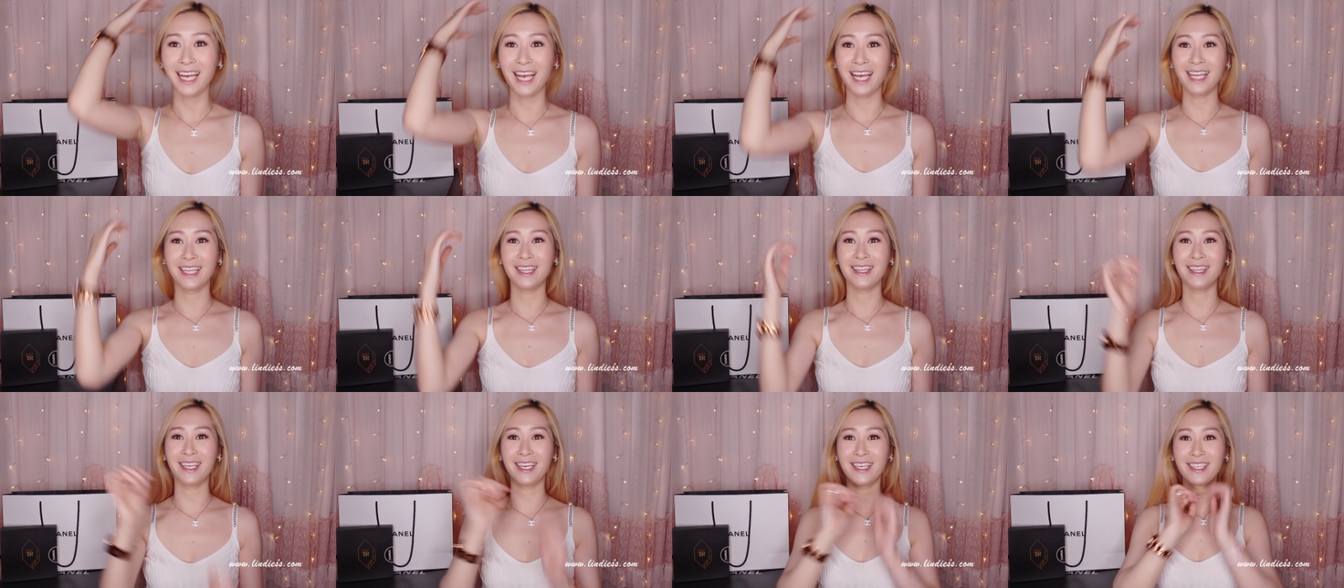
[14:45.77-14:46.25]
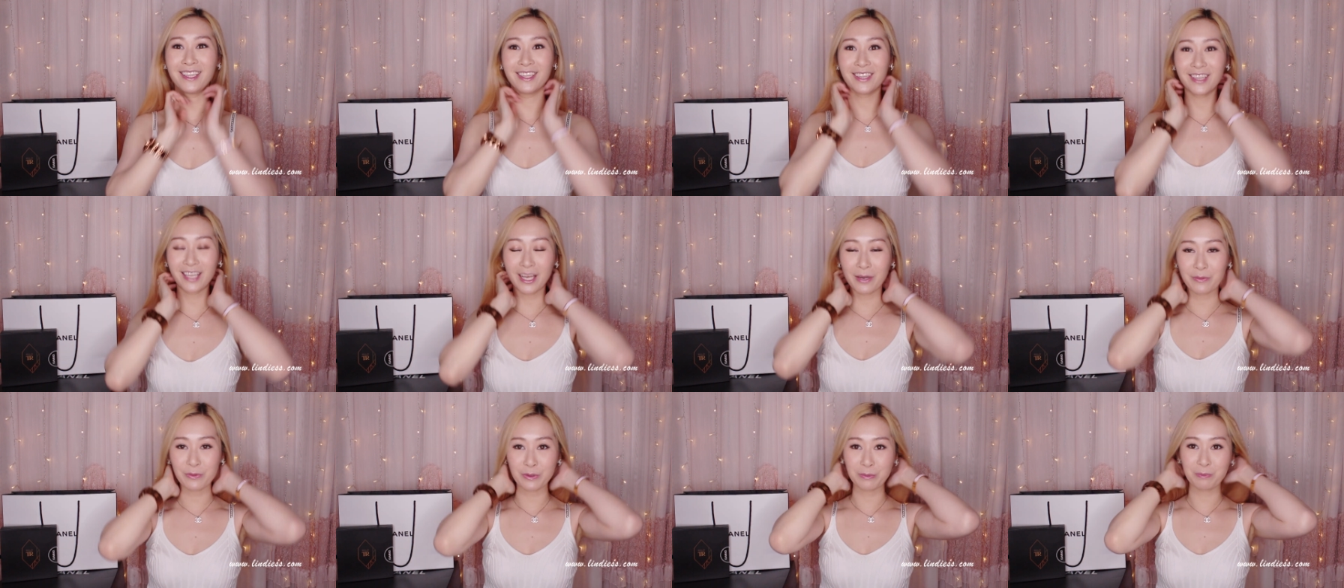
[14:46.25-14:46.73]
And
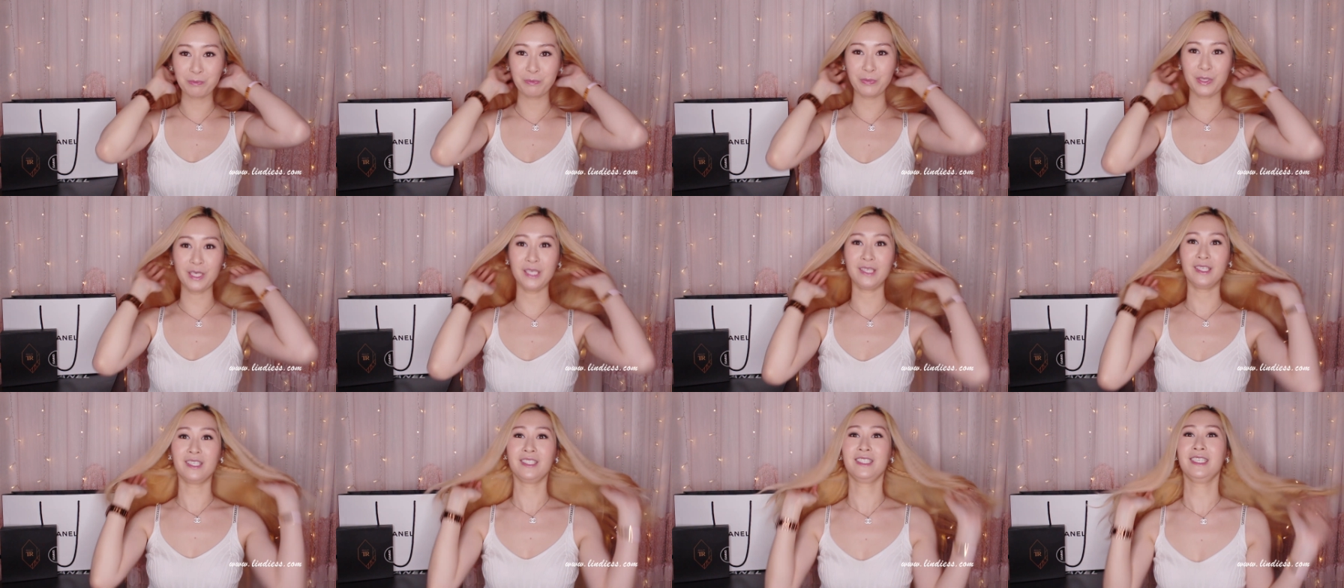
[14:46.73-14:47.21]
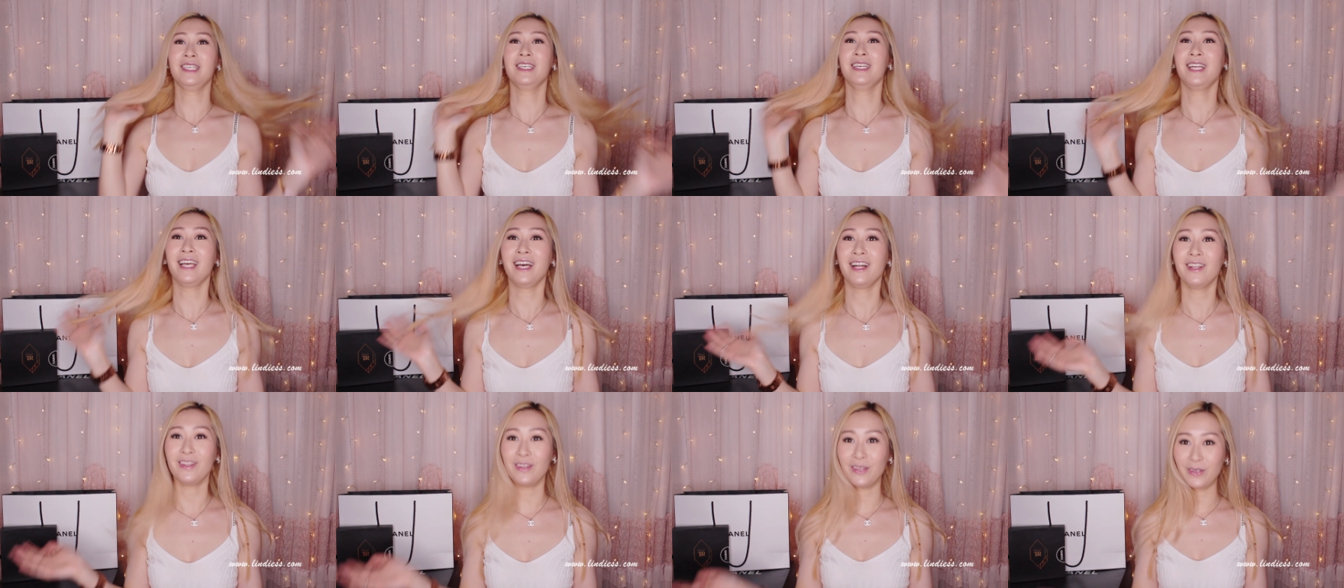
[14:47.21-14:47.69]
then there would be the
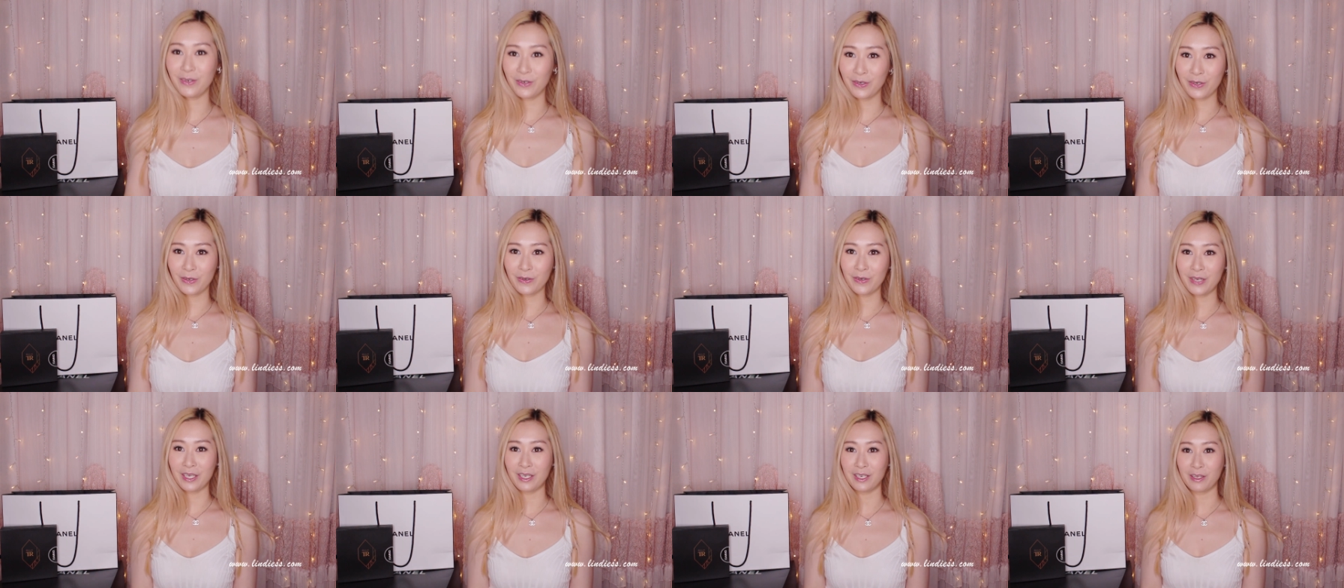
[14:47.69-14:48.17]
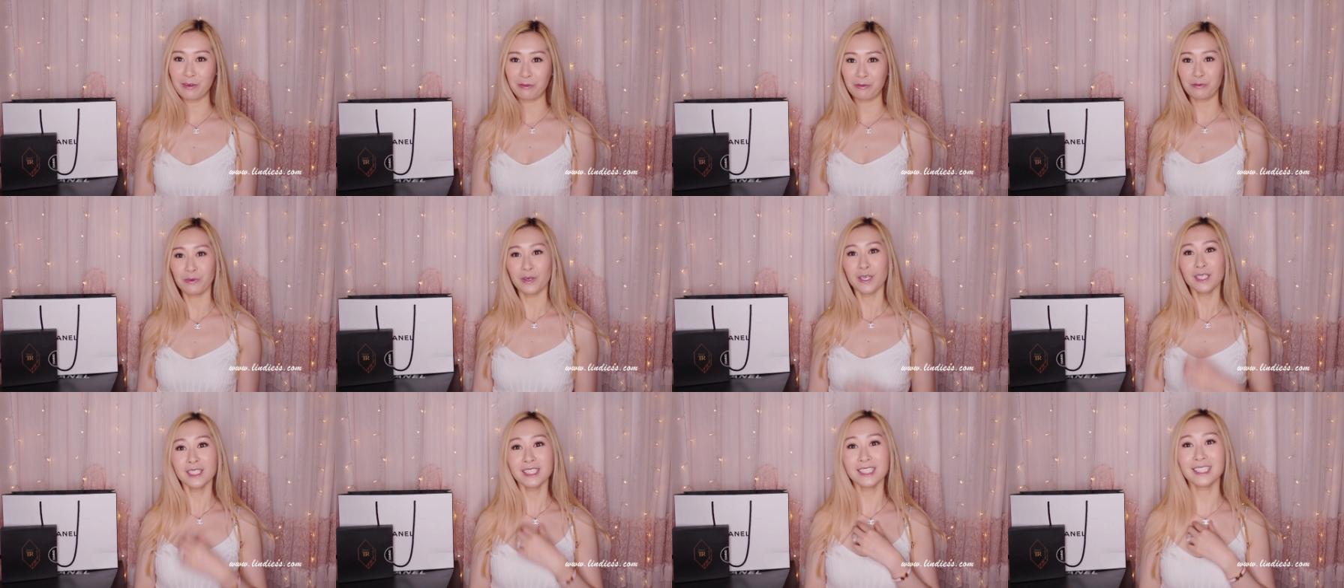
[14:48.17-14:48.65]
Chanel logo in the
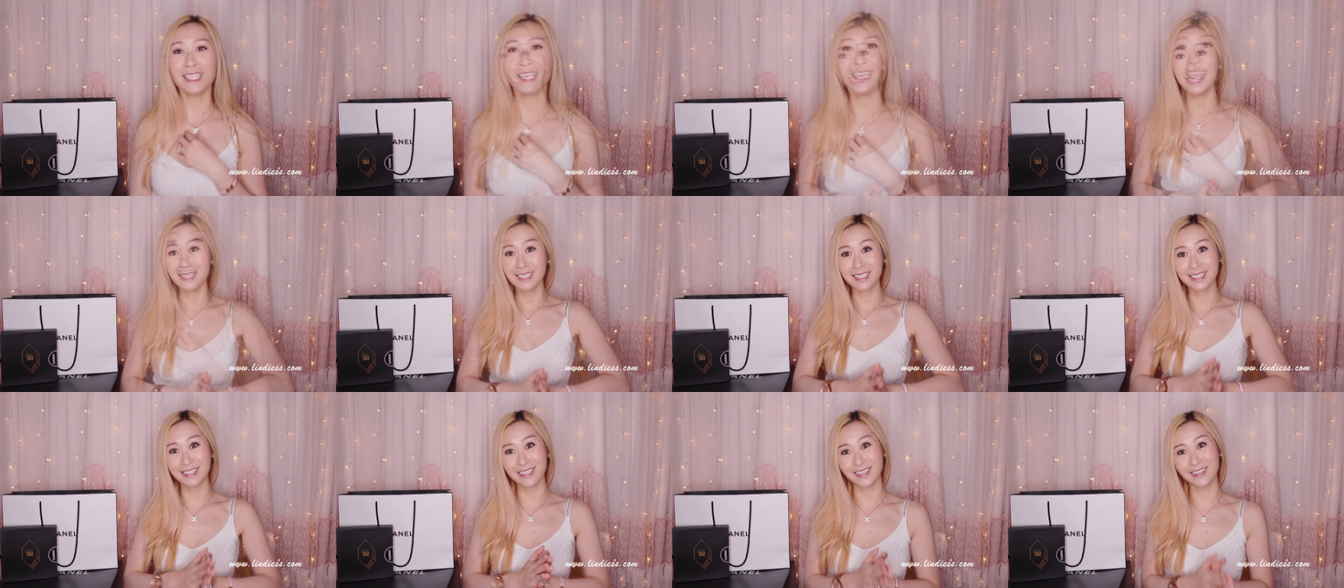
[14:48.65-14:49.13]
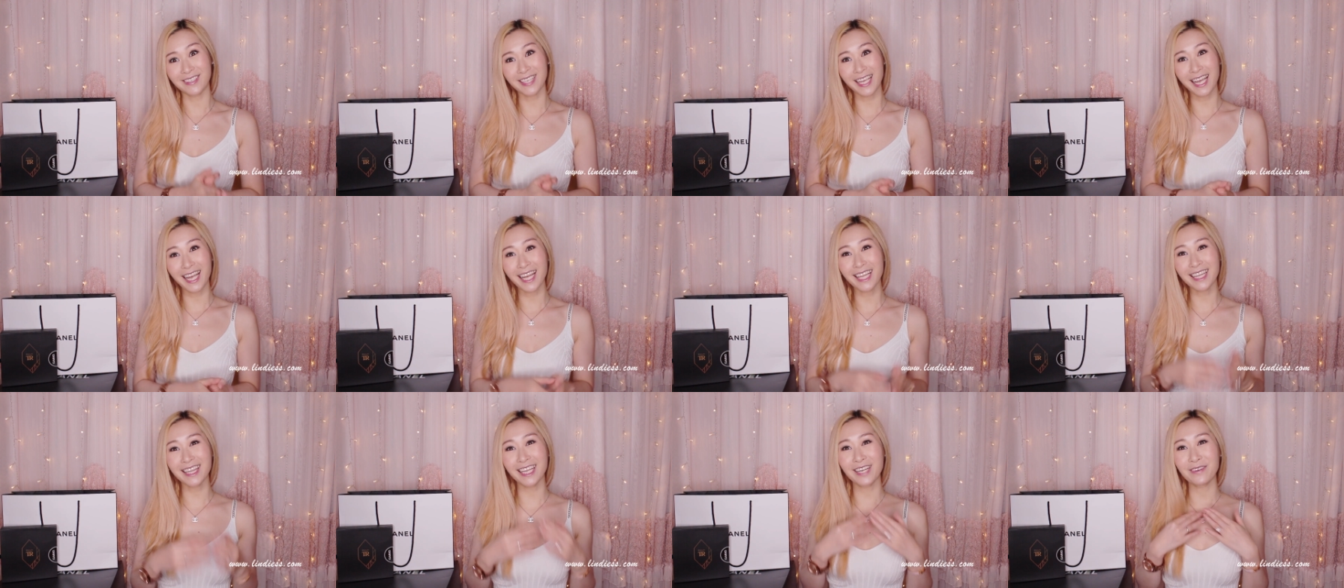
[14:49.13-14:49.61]
front. So
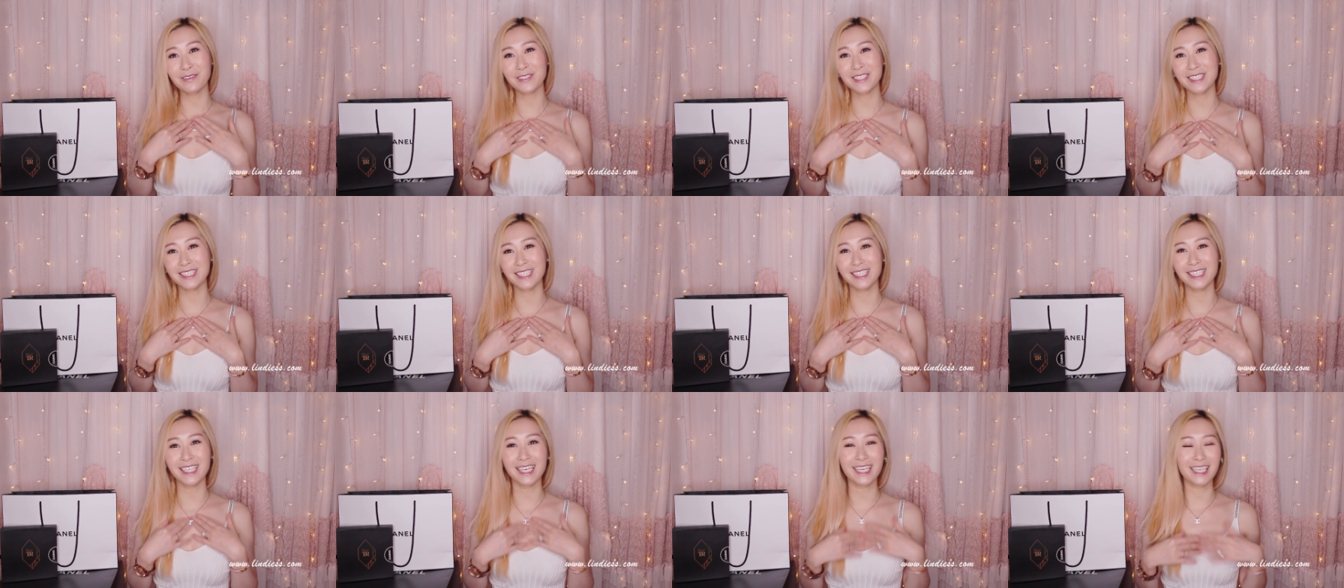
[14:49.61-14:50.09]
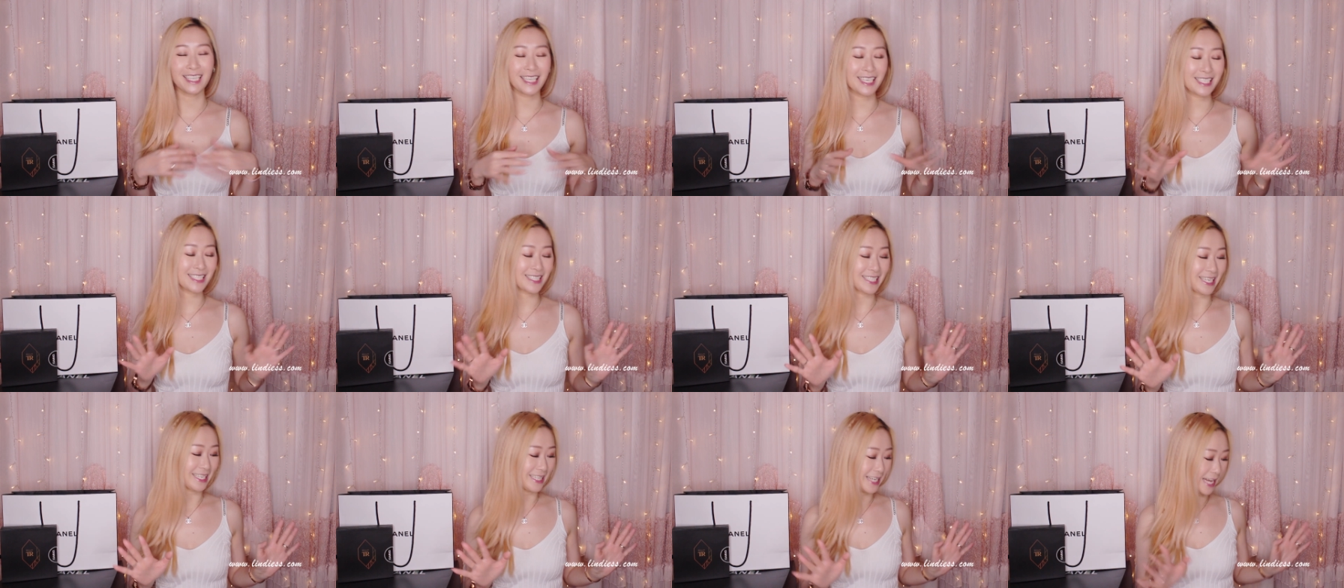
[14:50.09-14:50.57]
yeah, that was the
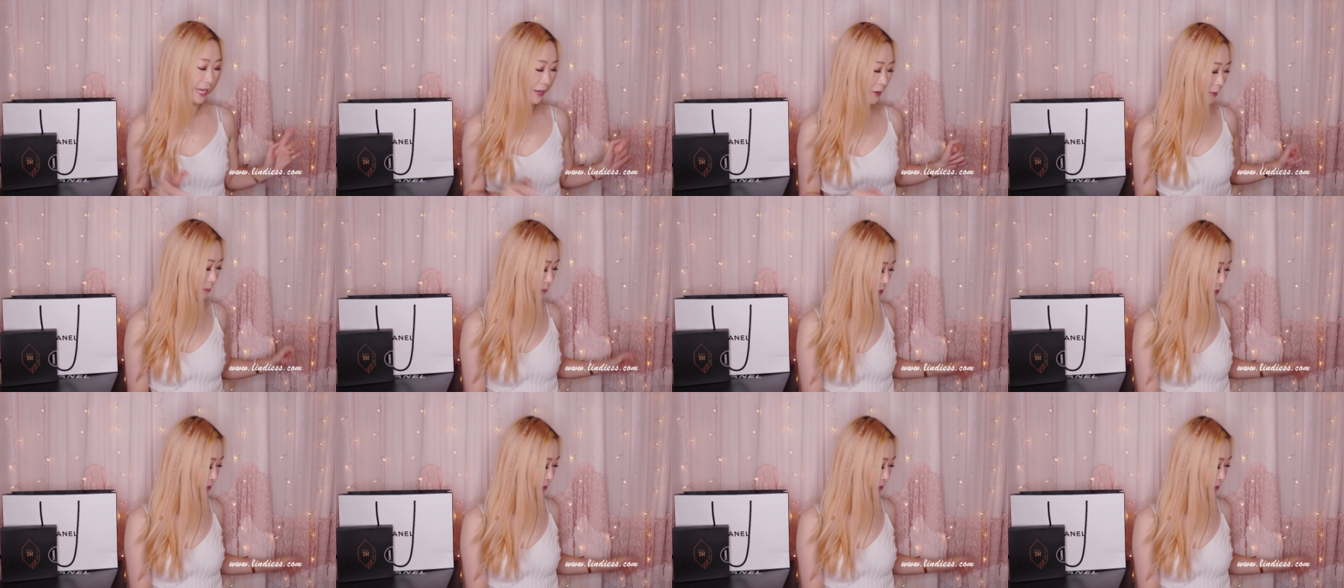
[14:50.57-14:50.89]
necklace, and now